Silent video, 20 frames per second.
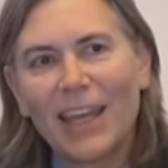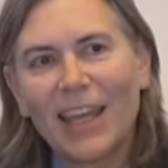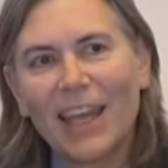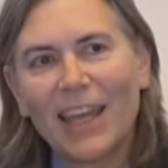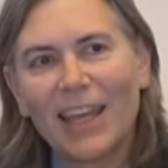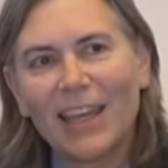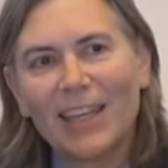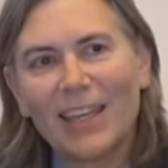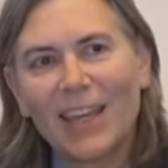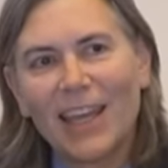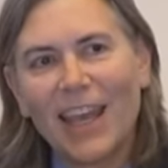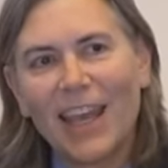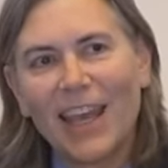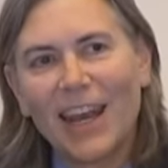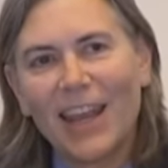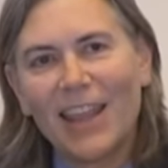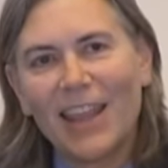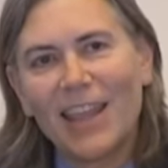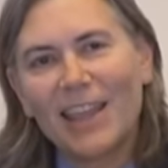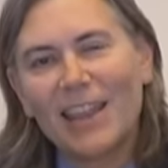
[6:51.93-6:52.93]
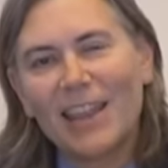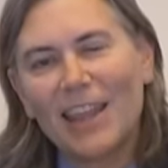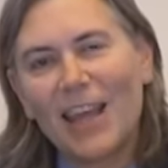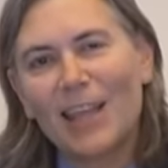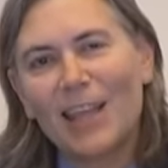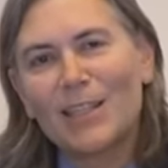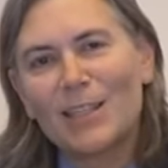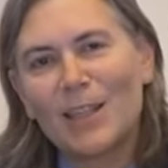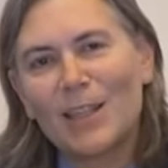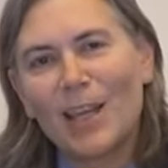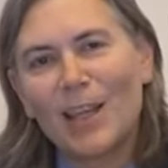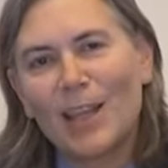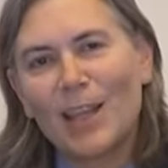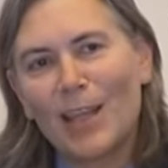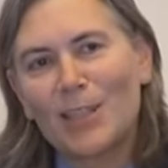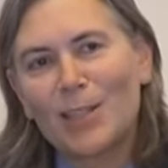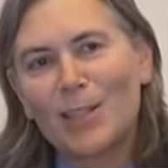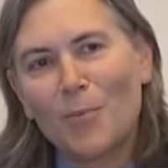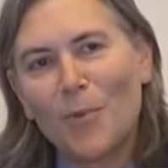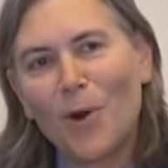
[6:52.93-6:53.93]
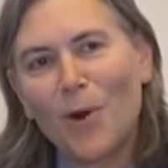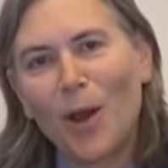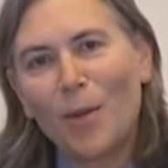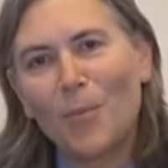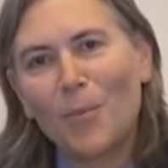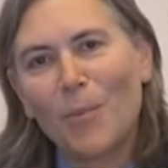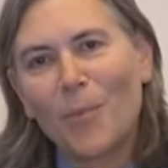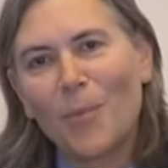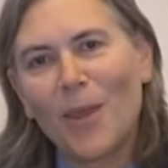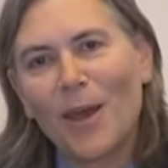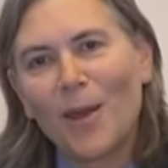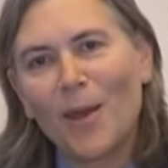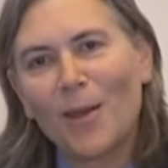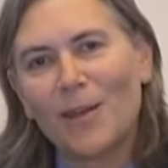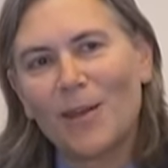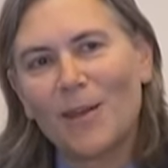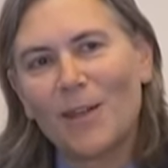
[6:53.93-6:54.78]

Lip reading: And I think that's a problem that